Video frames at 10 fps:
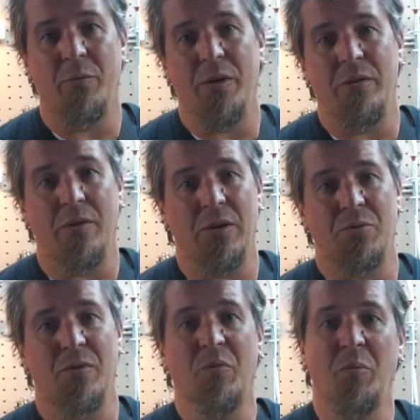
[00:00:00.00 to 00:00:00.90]
what Gritch
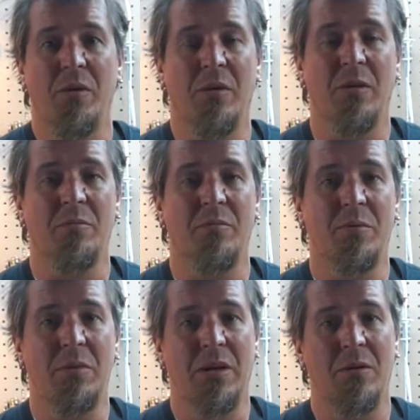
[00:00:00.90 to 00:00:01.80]
would have put in them to
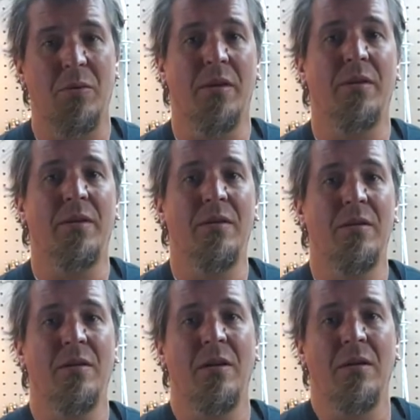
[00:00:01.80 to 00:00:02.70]
begin with.
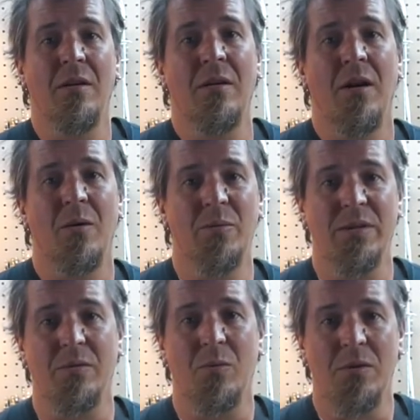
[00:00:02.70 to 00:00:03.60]
I
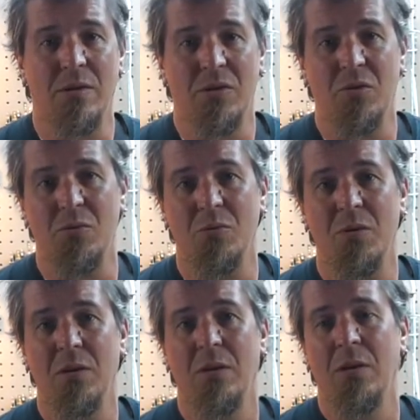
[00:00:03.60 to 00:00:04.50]
wasn't willing to
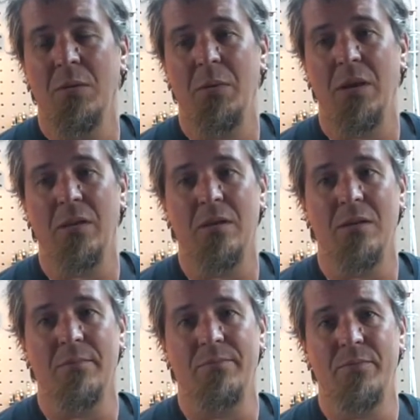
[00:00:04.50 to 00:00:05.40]
pay
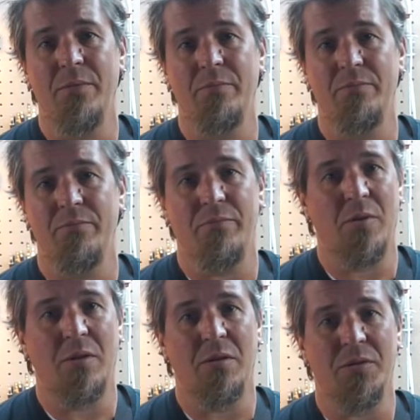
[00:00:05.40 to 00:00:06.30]
the
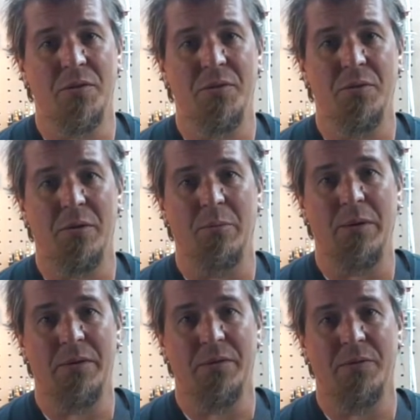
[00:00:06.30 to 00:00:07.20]
close to
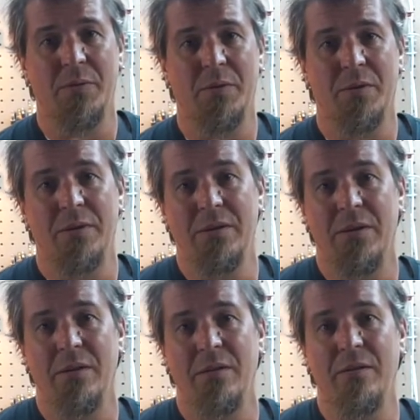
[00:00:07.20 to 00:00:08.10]
$200 for a
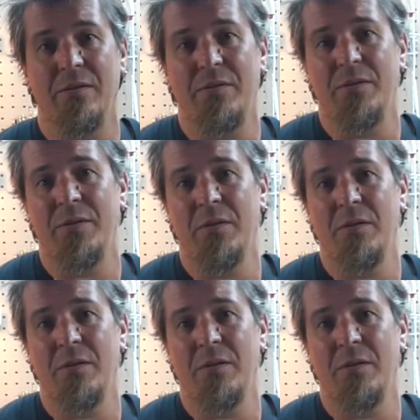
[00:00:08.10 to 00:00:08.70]
set of